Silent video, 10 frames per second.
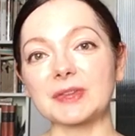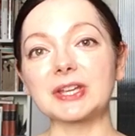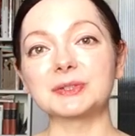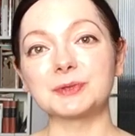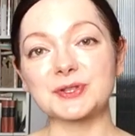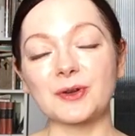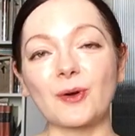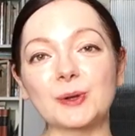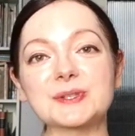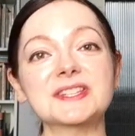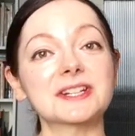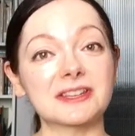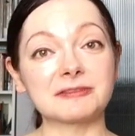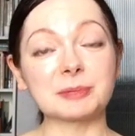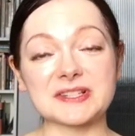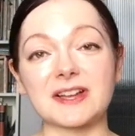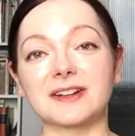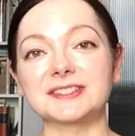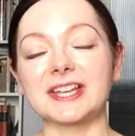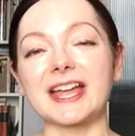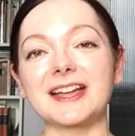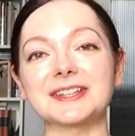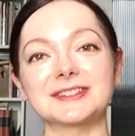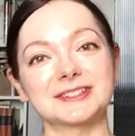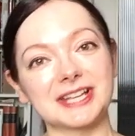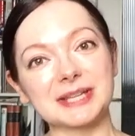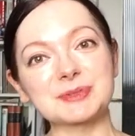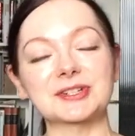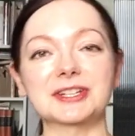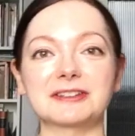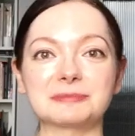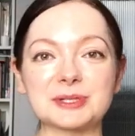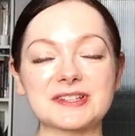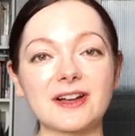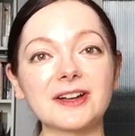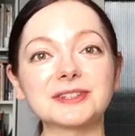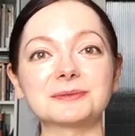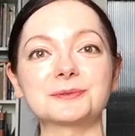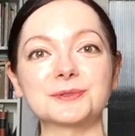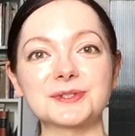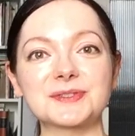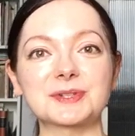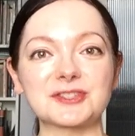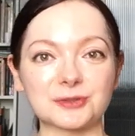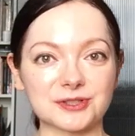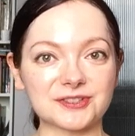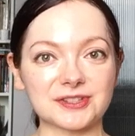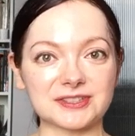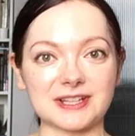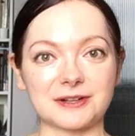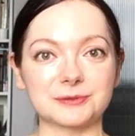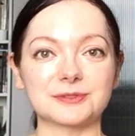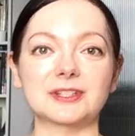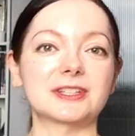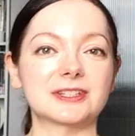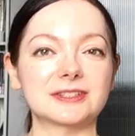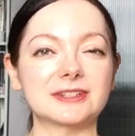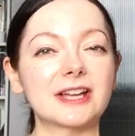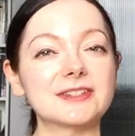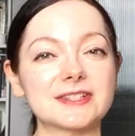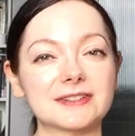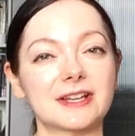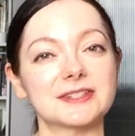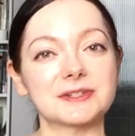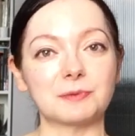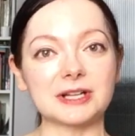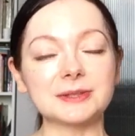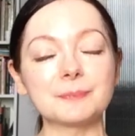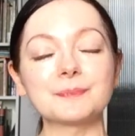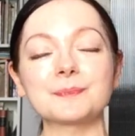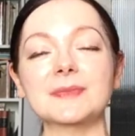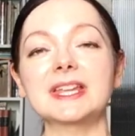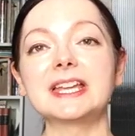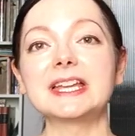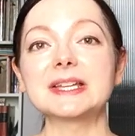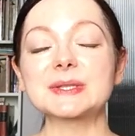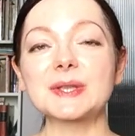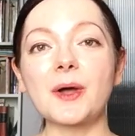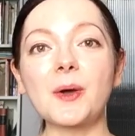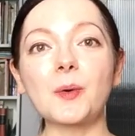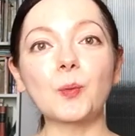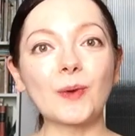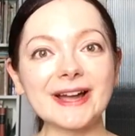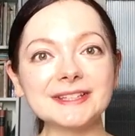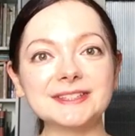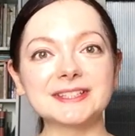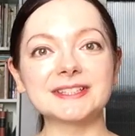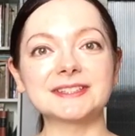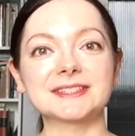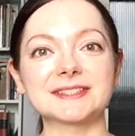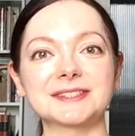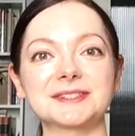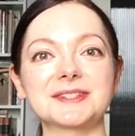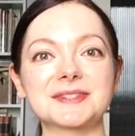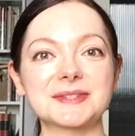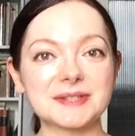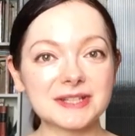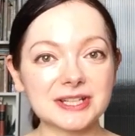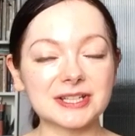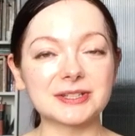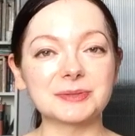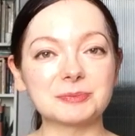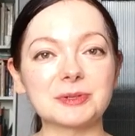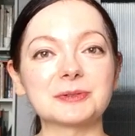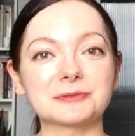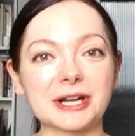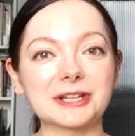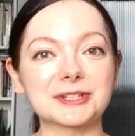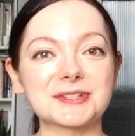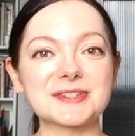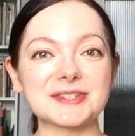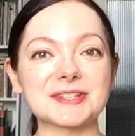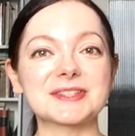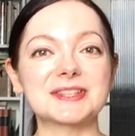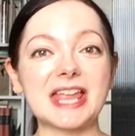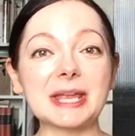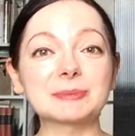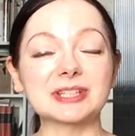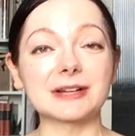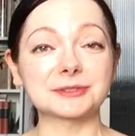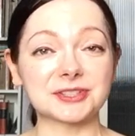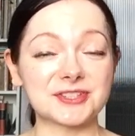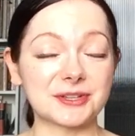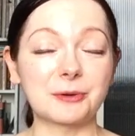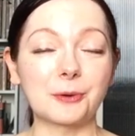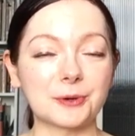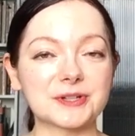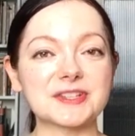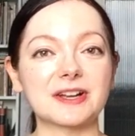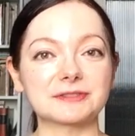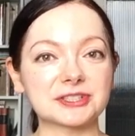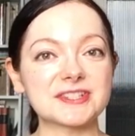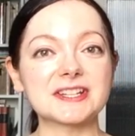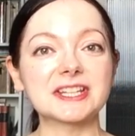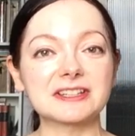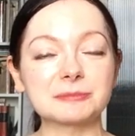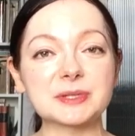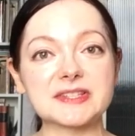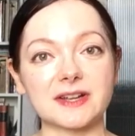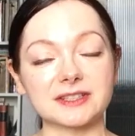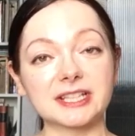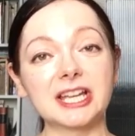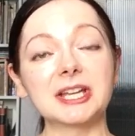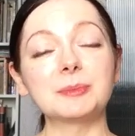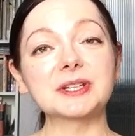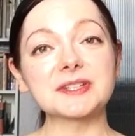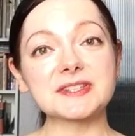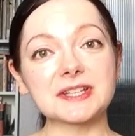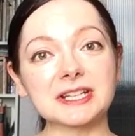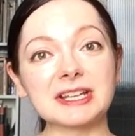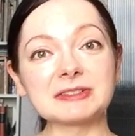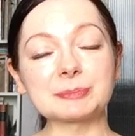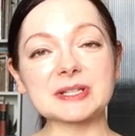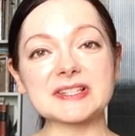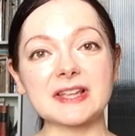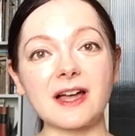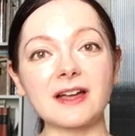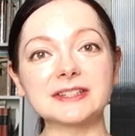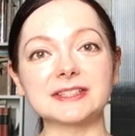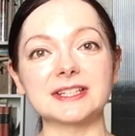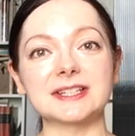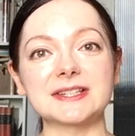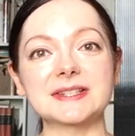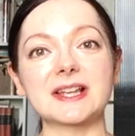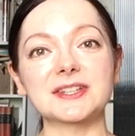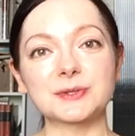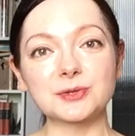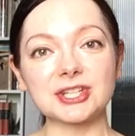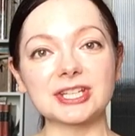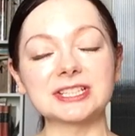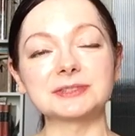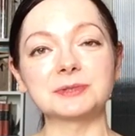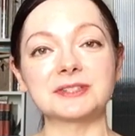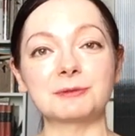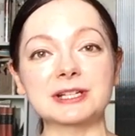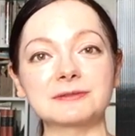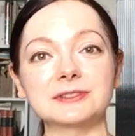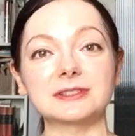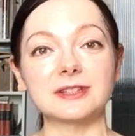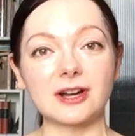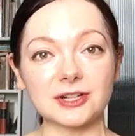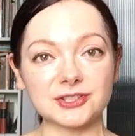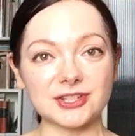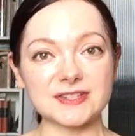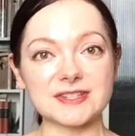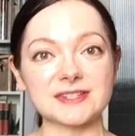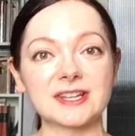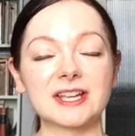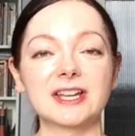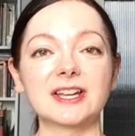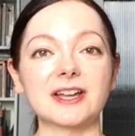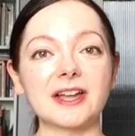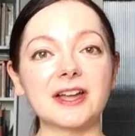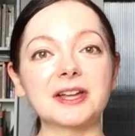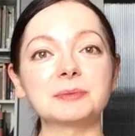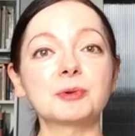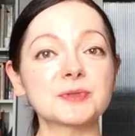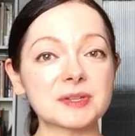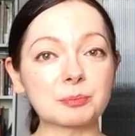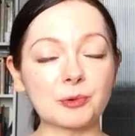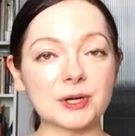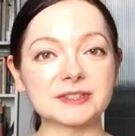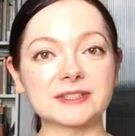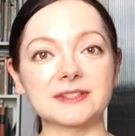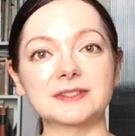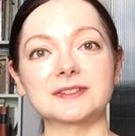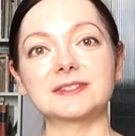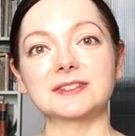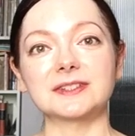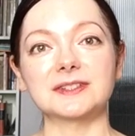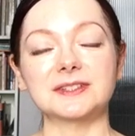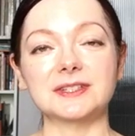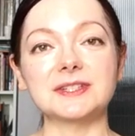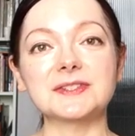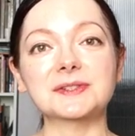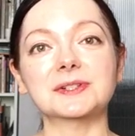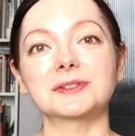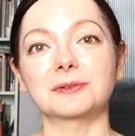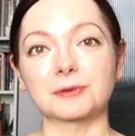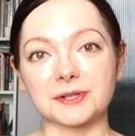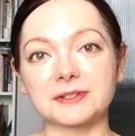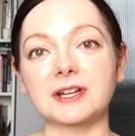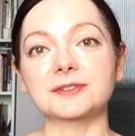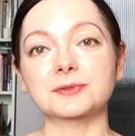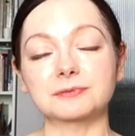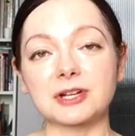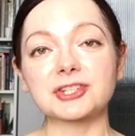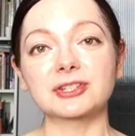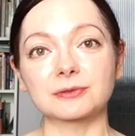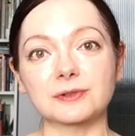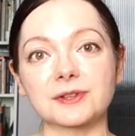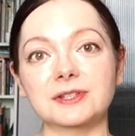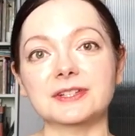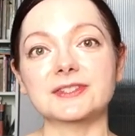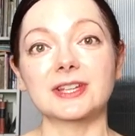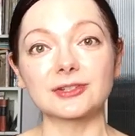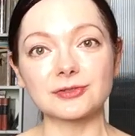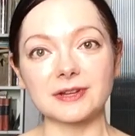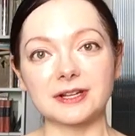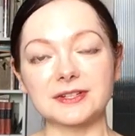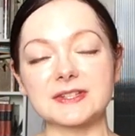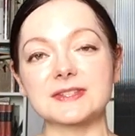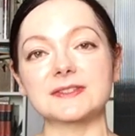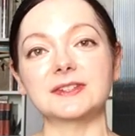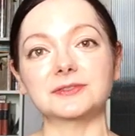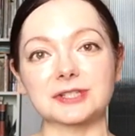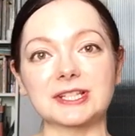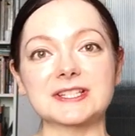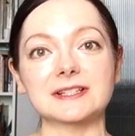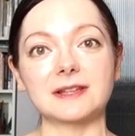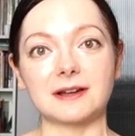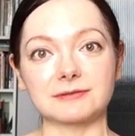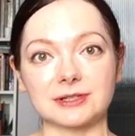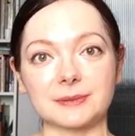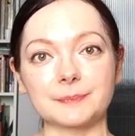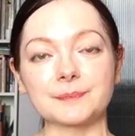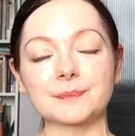It was called Sergeyev Posad, and the name Sergeyev Posad was restored to the town in 1991. So why did this a fragrance is named after Zagorsk, after Sergeyev Posad? Because Sergeyev Posad is associated with one of the largest and most important Eastern Orthodox or Russian Orthodox sanctuaries, the Trinity Lavra.